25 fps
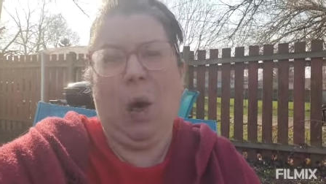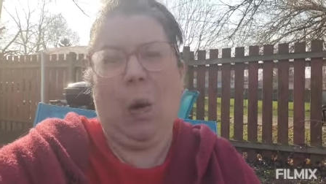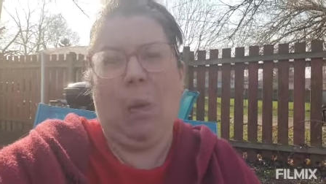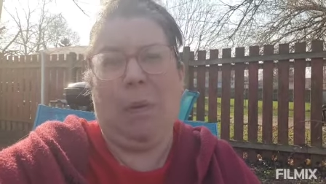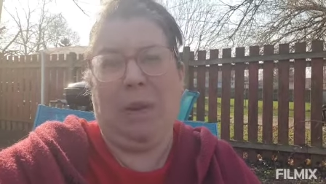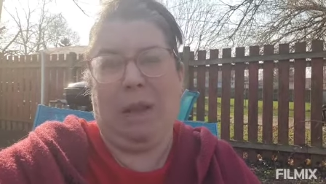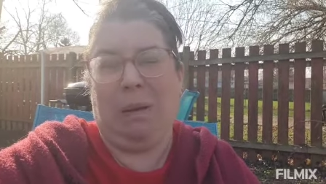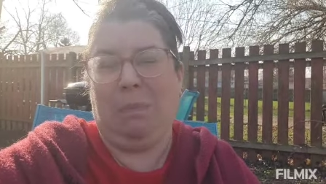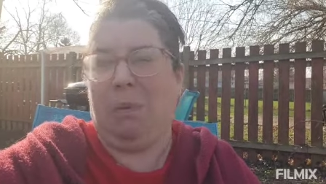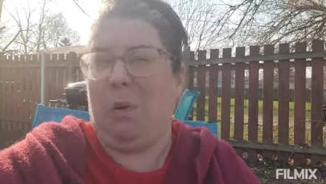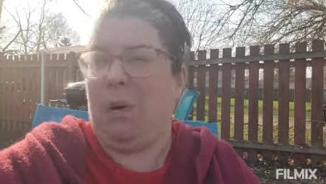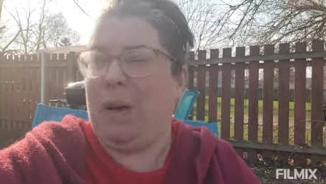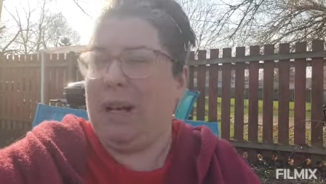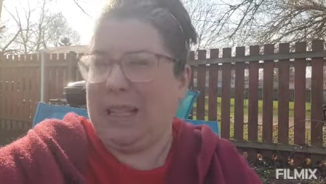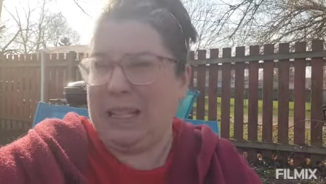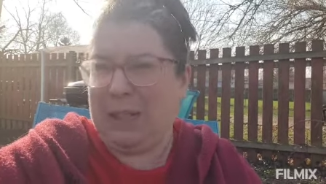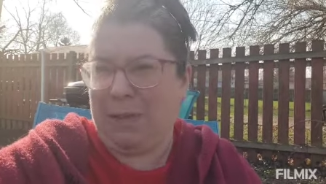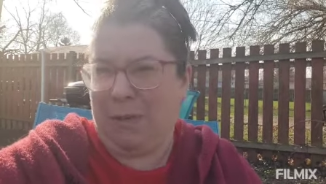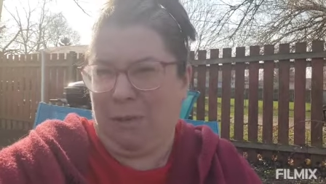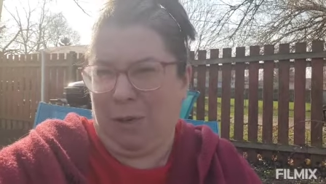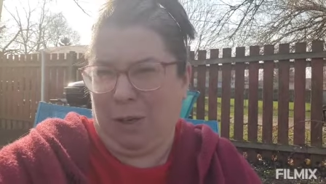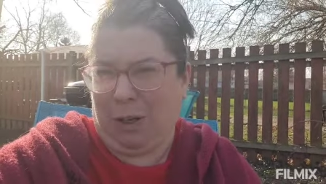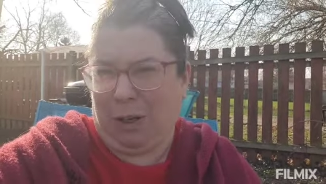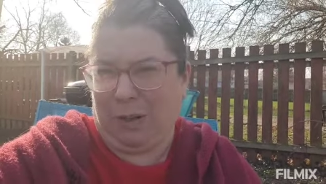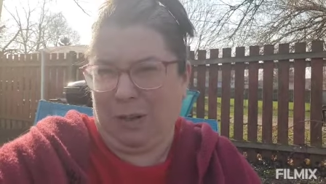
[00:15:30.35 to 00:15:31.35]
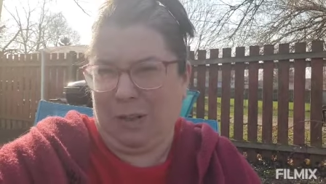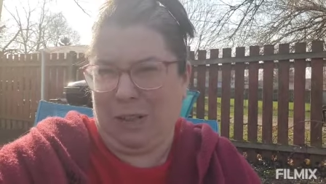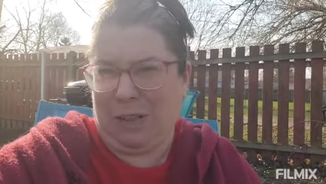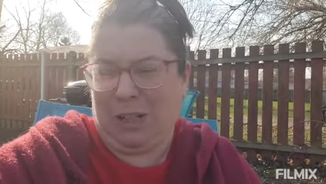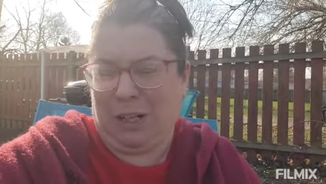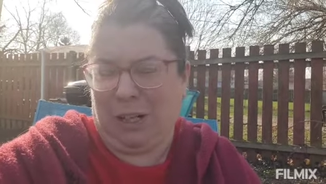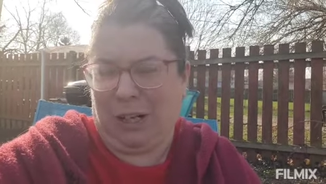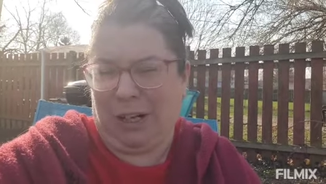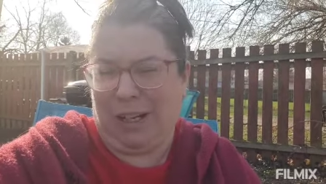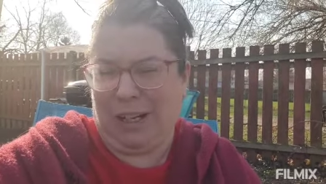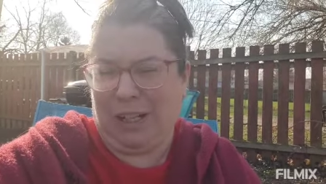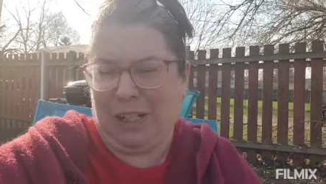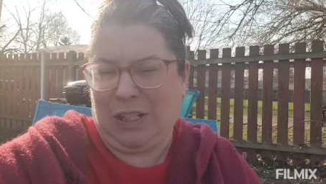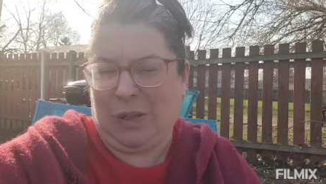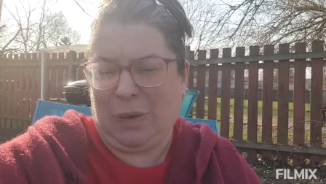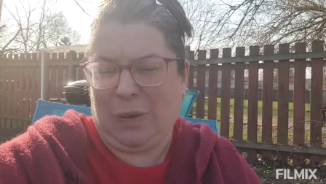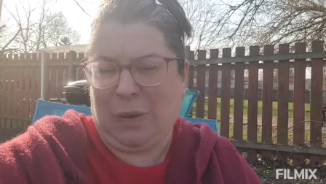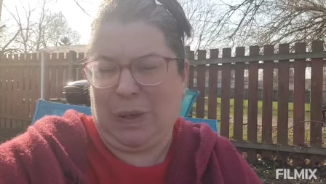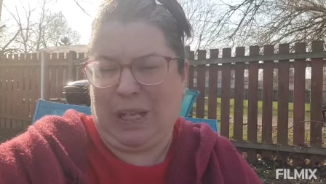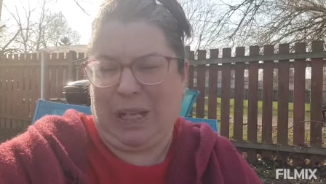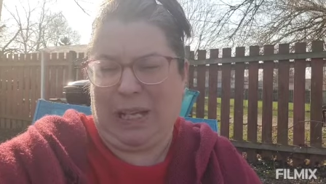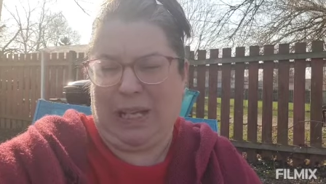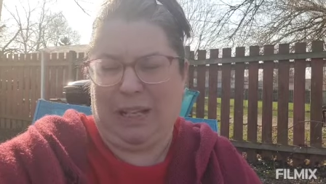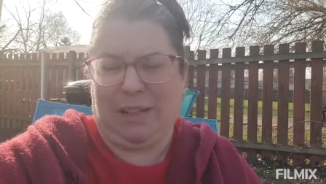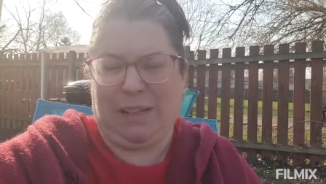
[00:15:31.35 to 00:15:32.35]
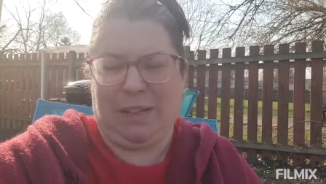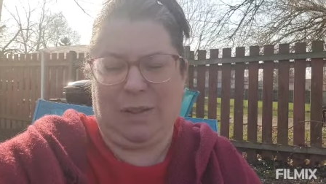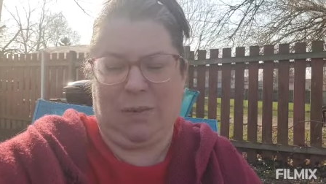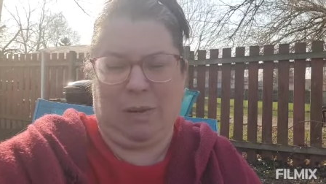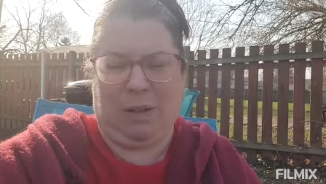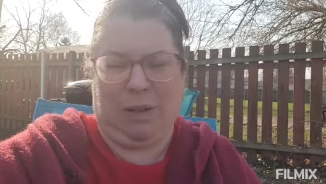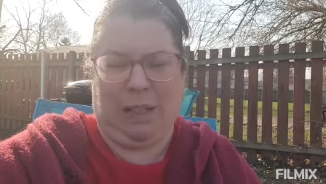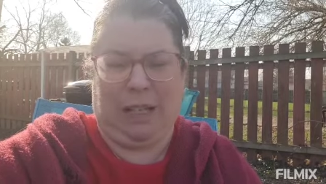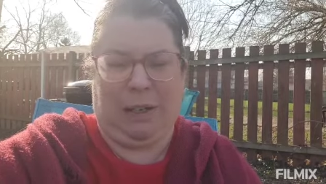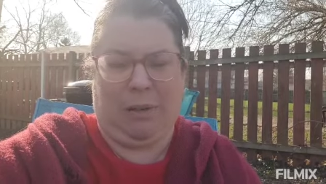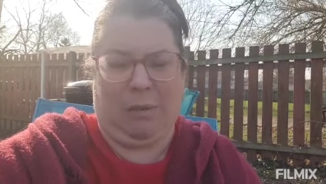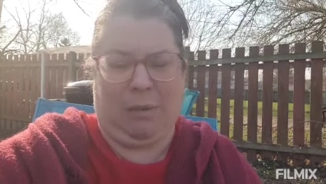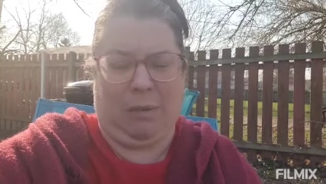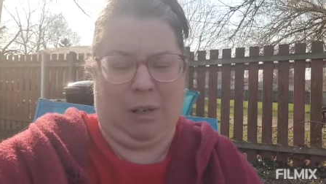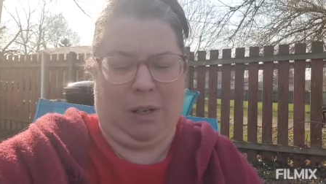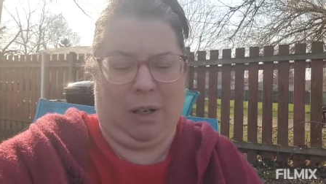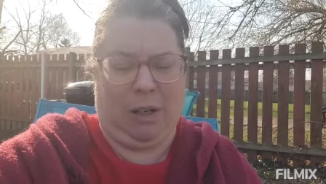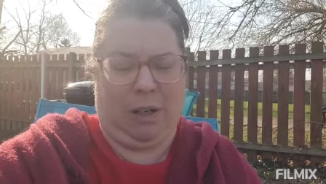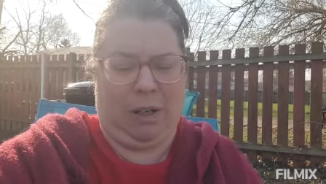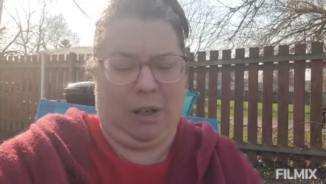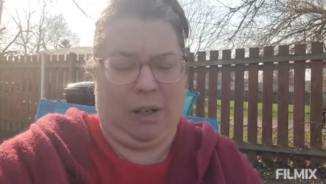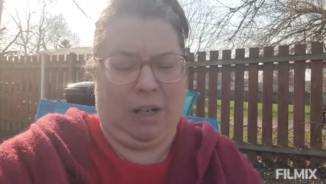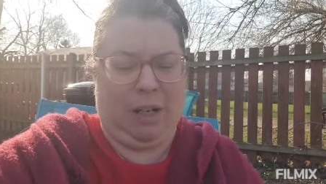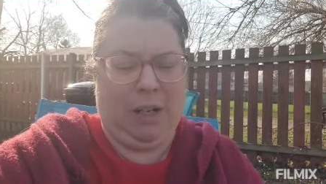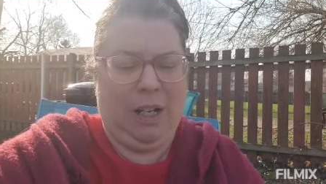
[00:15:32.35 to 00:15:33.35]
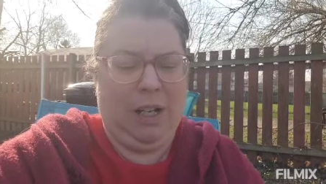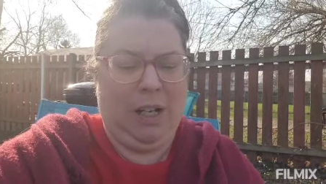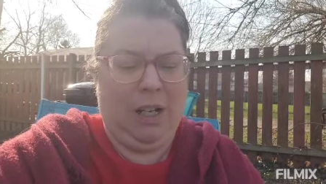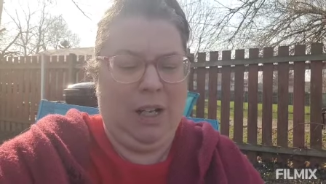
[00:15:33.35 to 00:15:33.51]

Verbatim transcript: when the boys first started to eat when they were